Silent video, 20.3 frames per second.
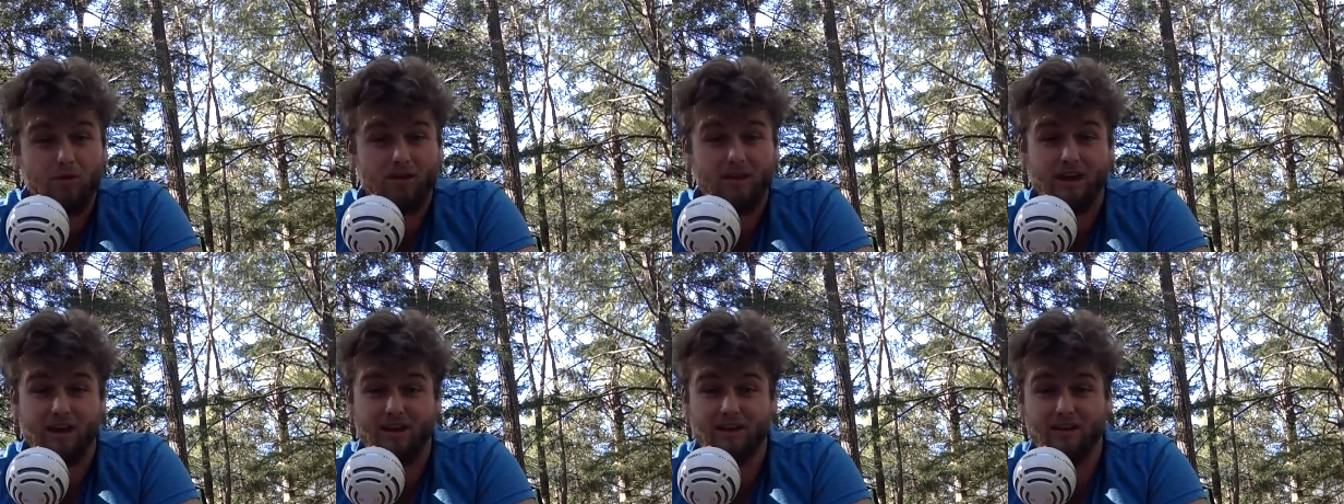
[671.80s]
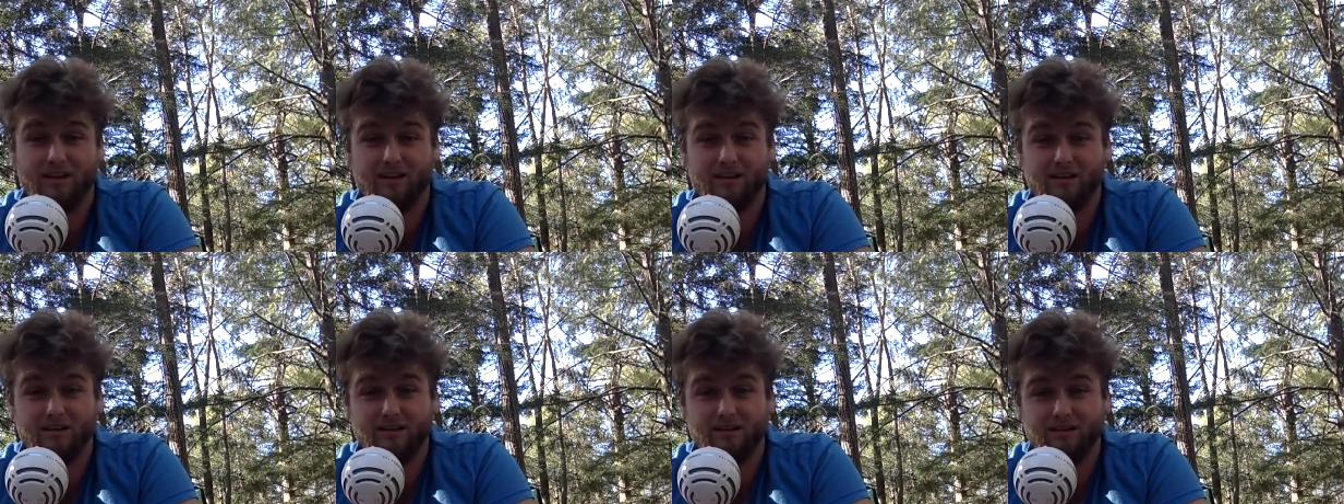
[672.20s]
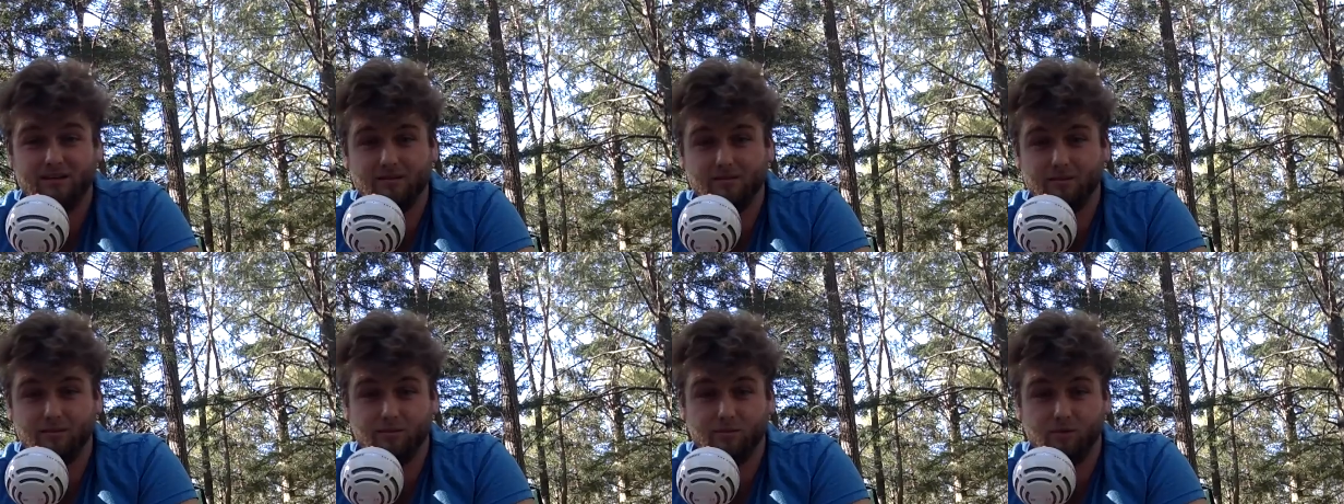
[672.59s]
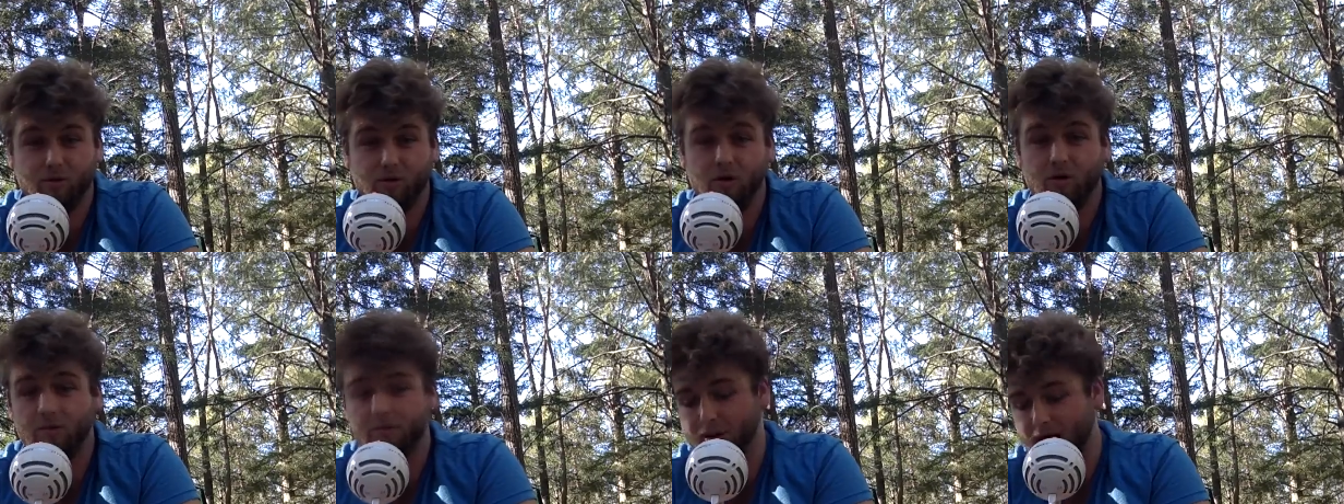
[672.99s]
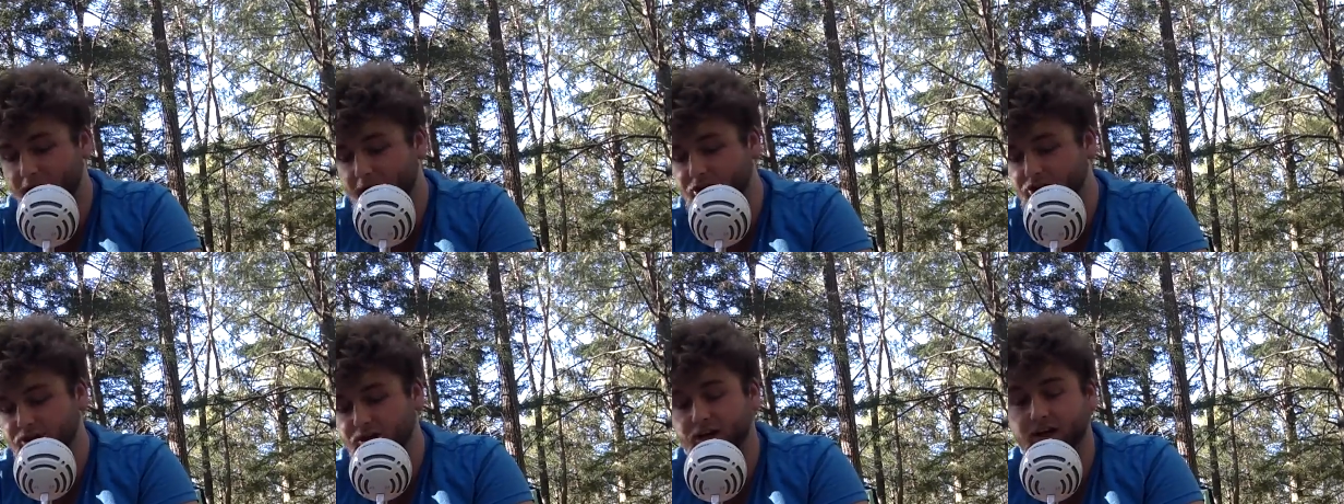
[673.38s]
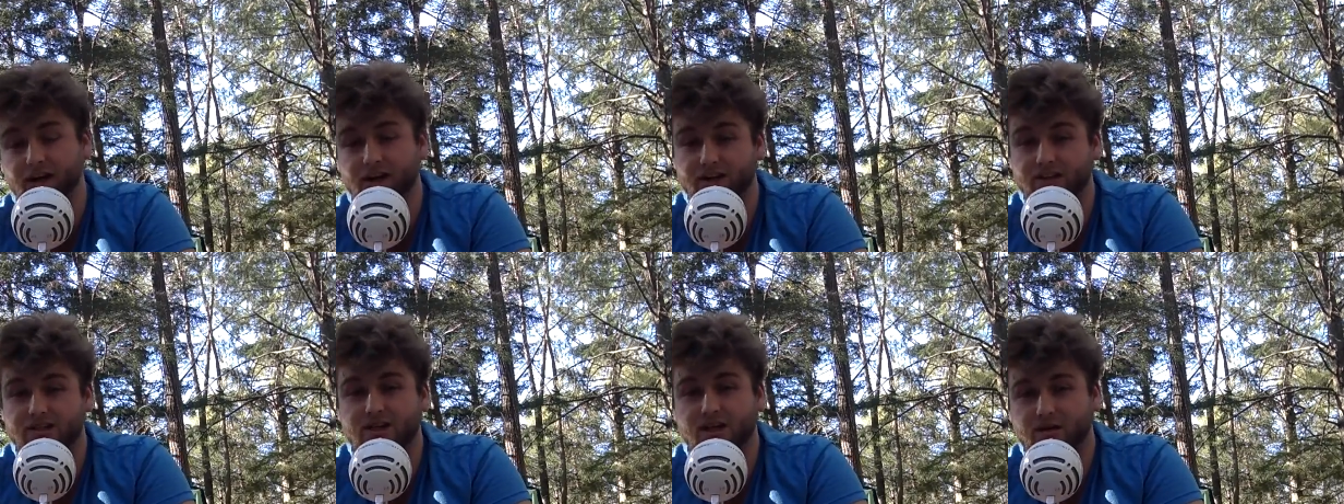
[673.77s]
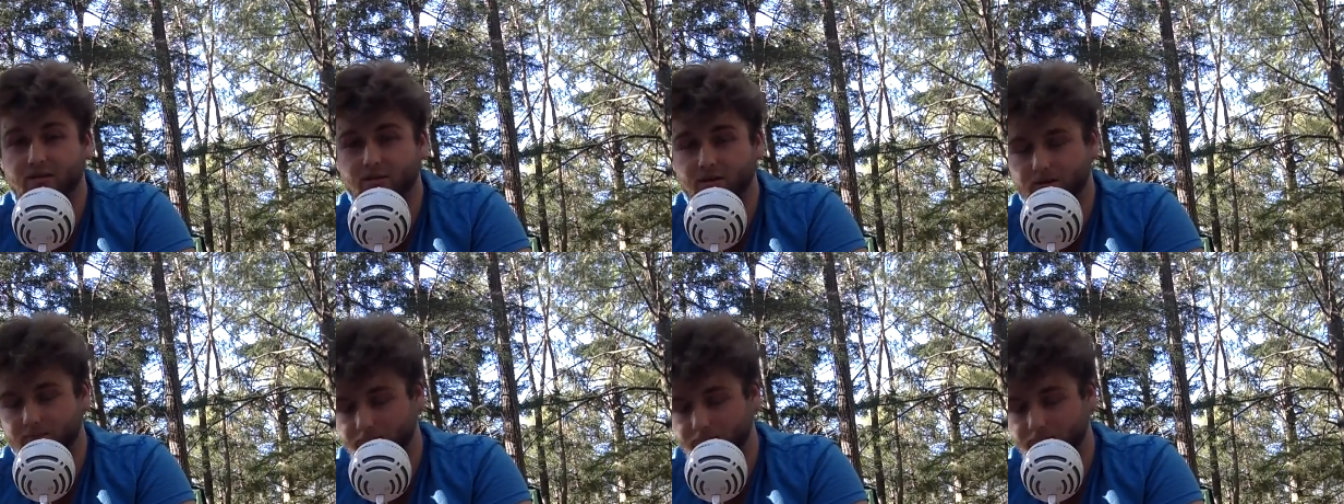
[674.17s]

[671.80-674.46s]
than before, passion and excitement.